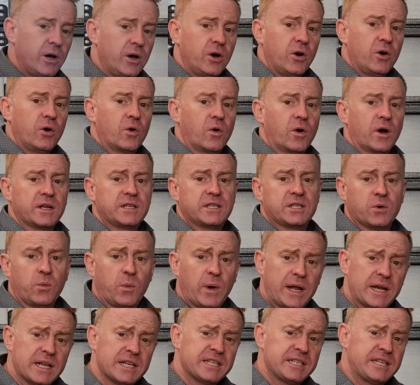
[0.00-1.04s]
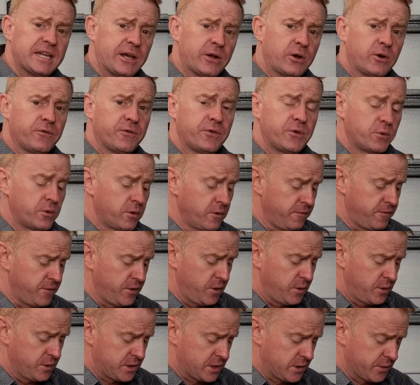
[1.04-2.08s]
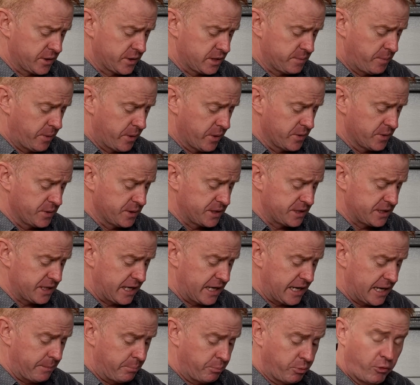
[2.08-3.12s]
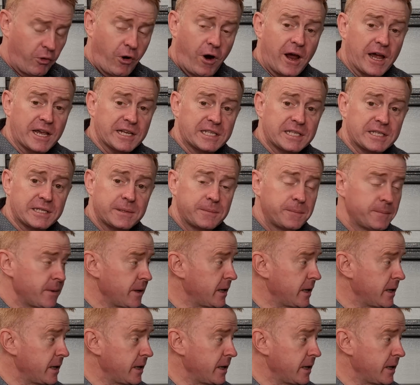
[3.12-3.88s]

All right, so where to start off the review? So I suppose price.